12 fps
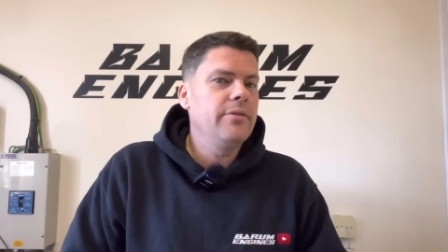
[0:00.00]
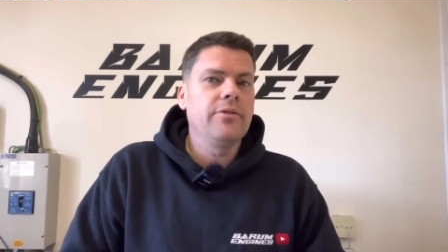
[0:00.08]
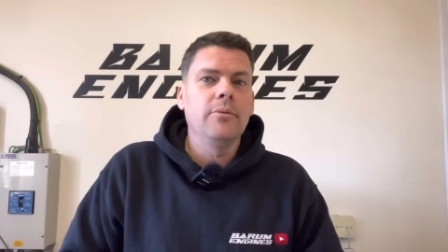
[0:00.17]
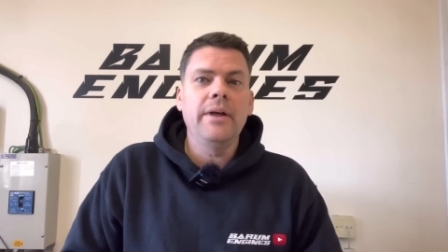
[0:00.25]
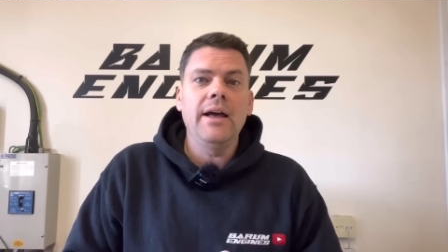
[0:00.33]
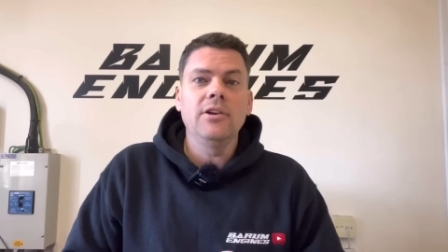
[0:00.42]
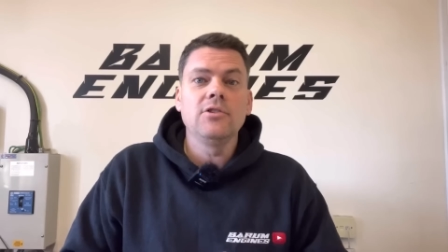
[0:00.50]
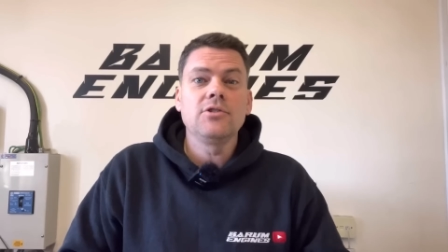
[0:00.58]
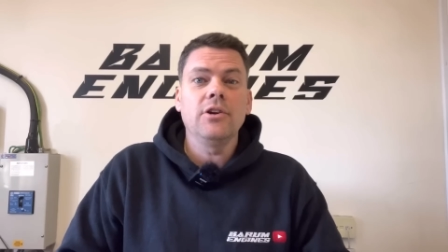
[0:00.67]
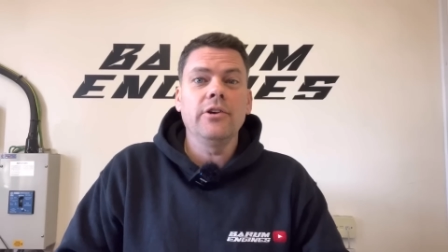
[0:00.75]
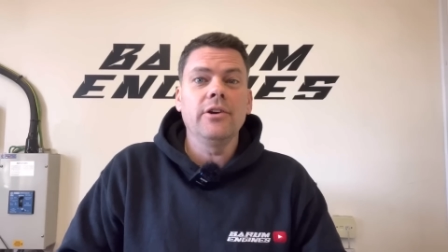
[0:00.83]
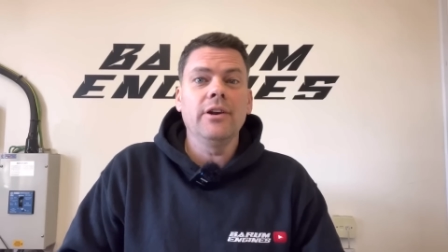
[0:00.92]
thumbnail and
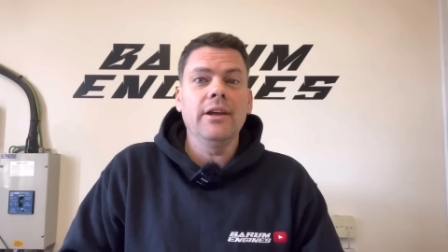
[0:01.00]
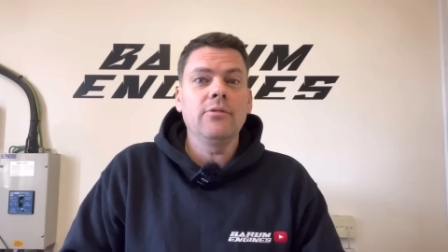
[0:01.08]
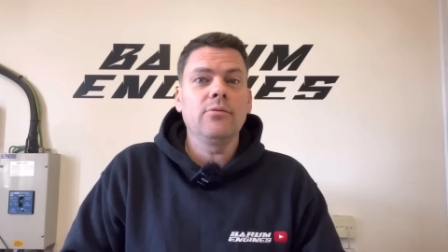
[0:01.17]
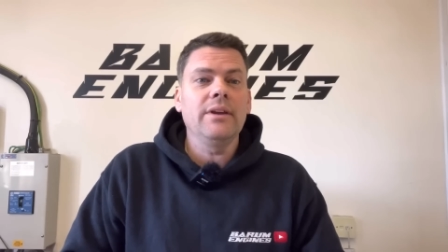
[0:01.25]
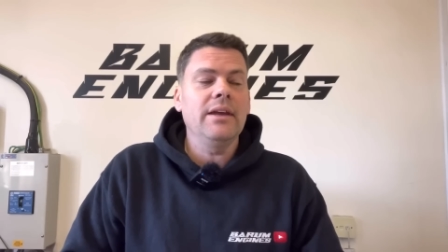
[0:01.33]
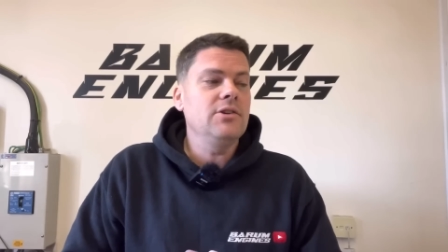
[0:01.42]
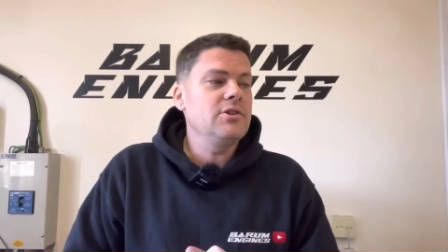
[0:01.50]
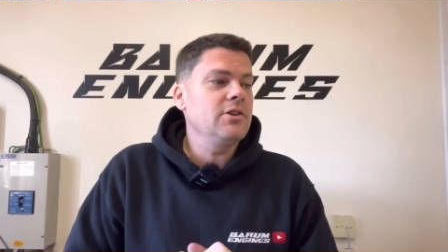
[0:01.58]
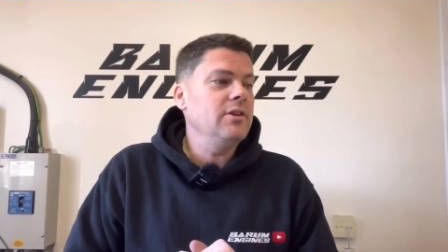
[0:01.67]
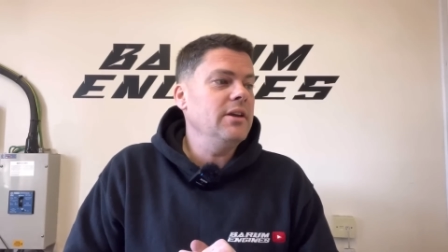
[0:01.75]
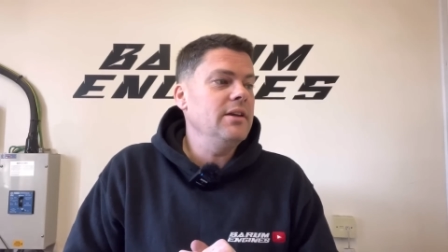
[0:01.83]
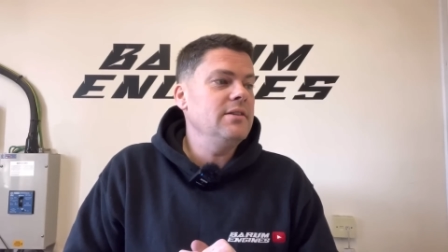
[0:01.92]
title
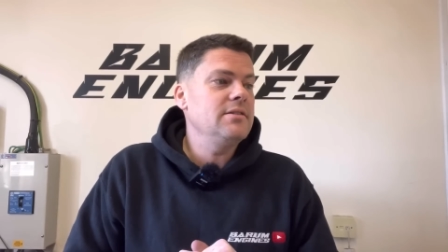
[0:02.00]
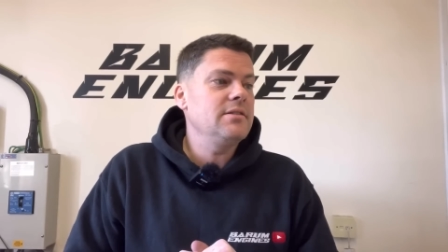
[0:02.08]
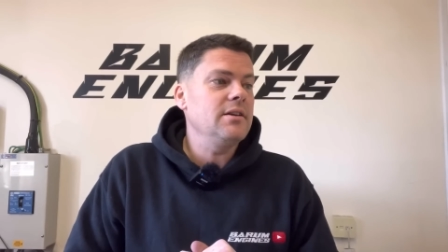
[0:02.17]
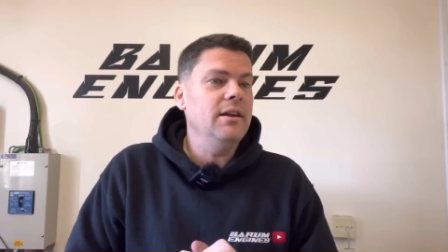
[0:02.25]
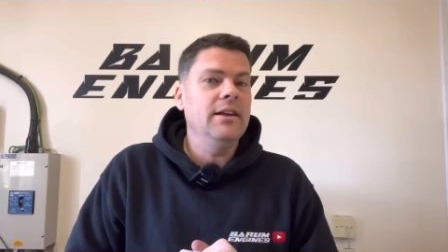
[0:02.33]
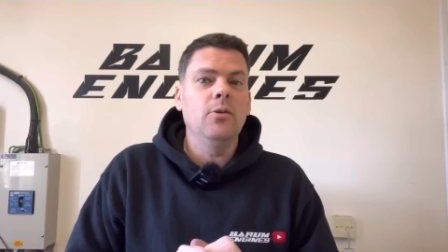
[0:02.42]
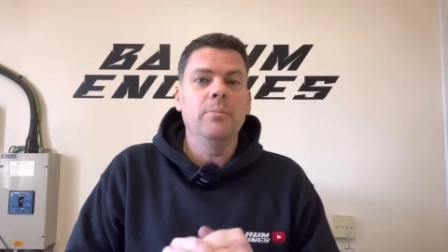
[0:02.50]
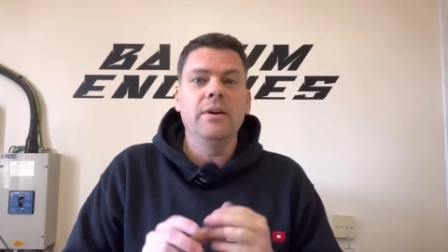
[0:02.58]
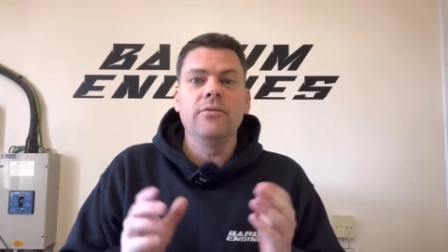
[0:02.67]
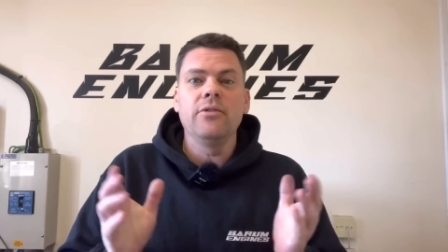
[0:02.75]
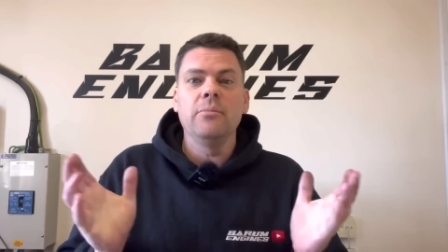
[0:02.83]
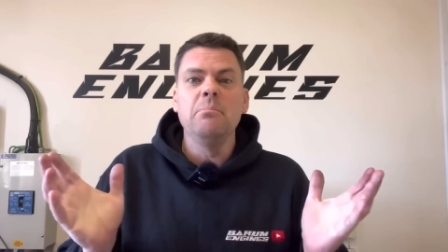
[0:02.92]
explanation is a little bit
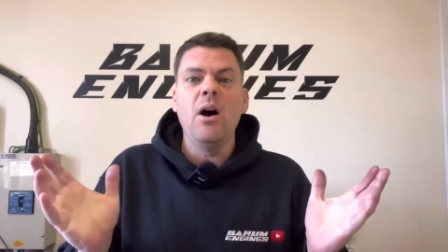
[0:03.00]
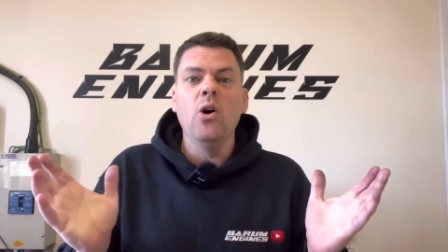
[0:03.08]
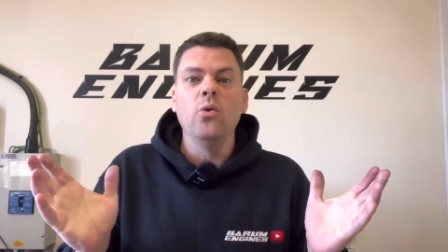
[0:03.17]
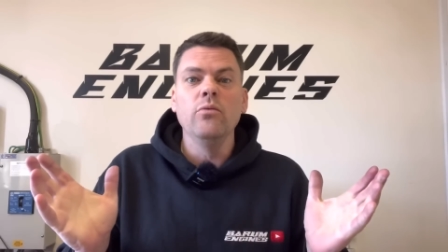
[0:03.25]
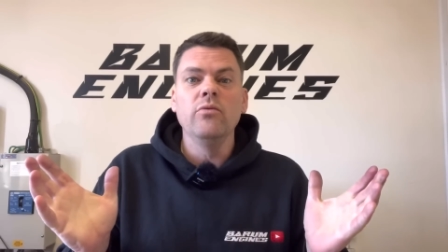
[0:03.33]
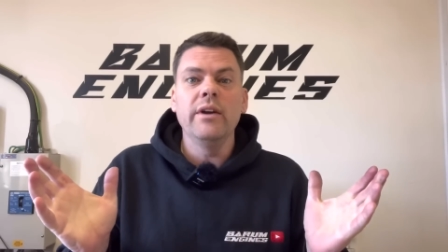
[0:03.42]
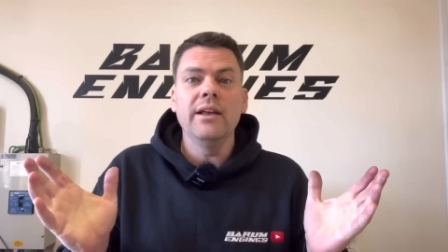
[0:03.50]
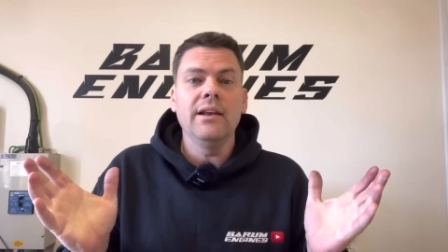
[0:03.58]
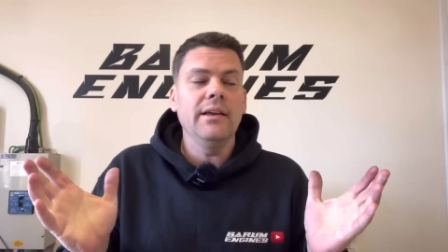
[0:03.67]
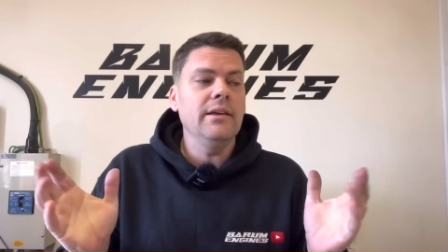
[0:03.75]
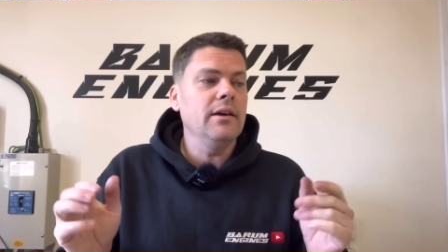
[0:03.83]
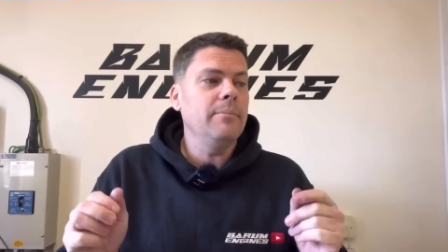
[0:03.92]
of a moan
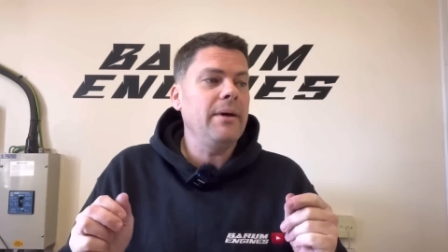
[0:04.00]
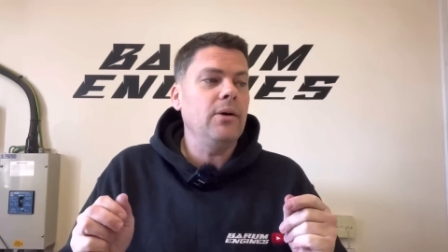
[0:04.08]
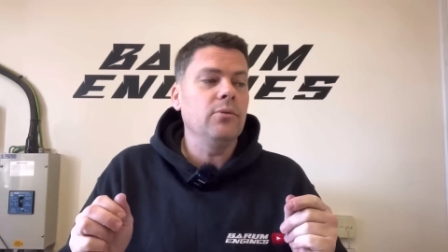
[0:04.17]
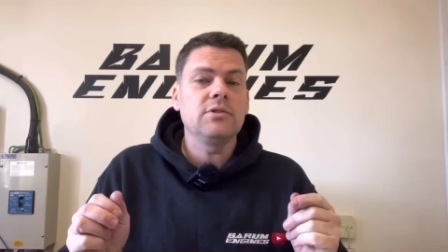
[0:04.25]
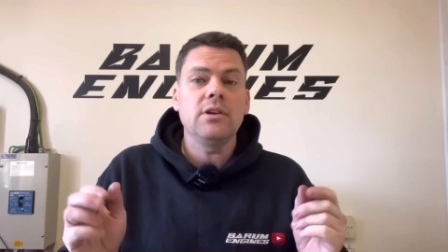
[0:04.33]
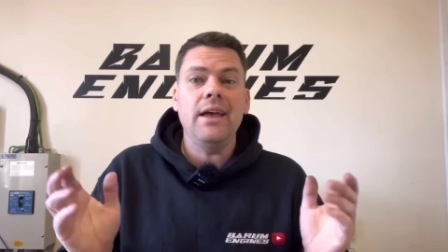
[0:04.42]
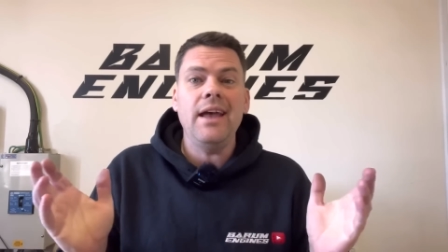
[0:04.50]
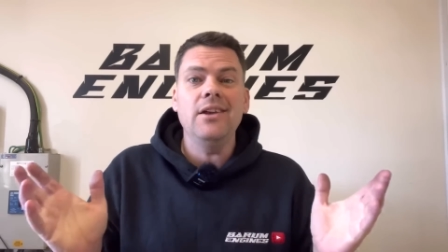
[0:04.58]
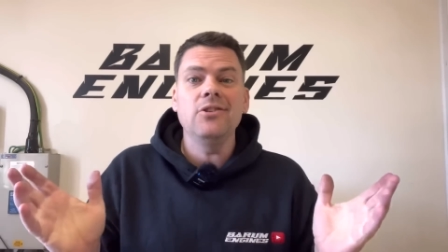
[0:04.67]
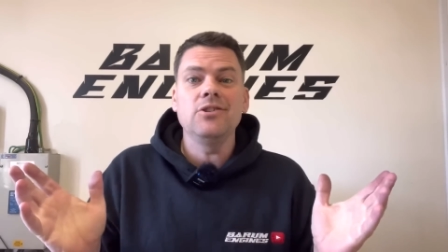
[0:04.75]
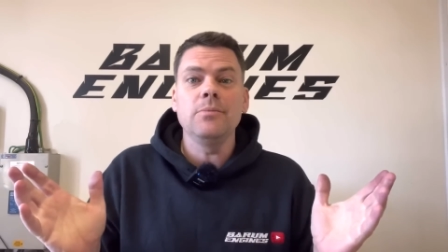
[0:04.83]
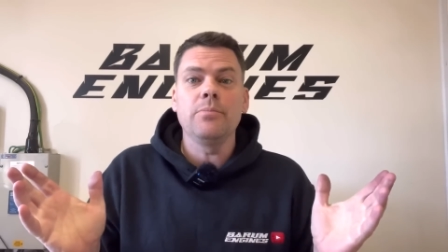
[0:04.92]
really about
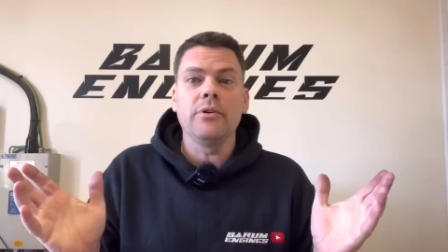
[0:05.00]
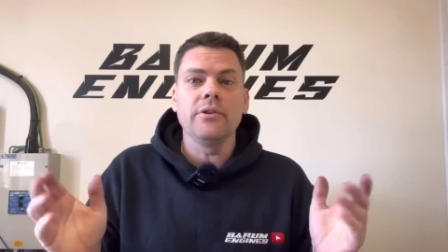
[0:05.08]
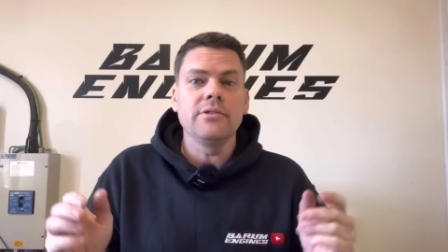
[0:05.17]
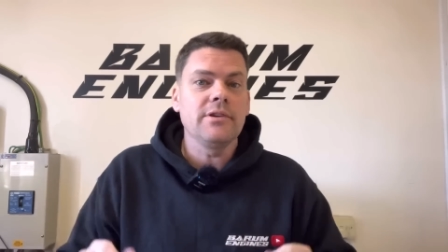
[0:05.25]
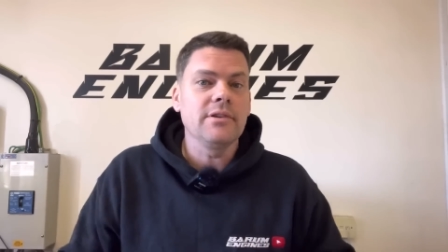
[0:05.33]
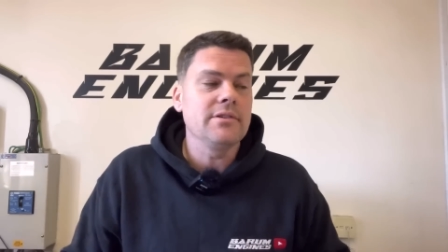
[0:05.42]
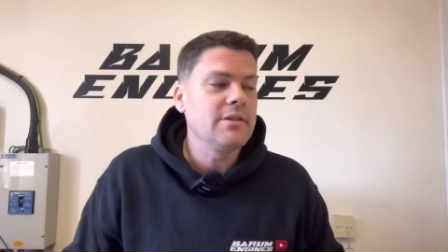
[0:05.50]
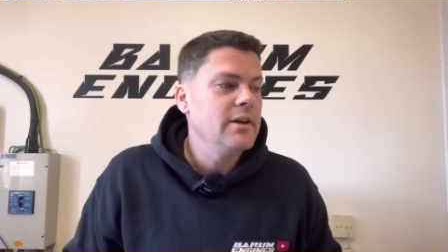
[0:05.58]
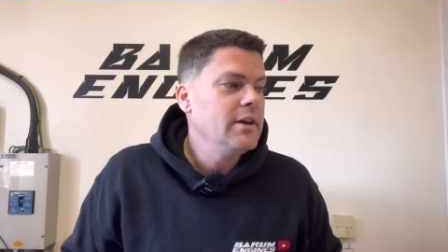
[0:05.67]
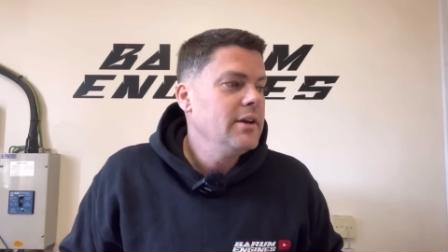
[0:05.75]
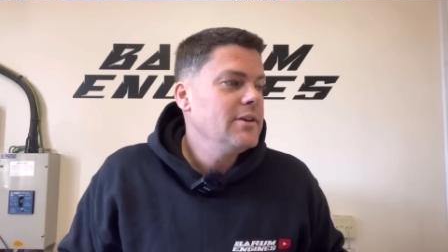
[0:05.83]
energy prices.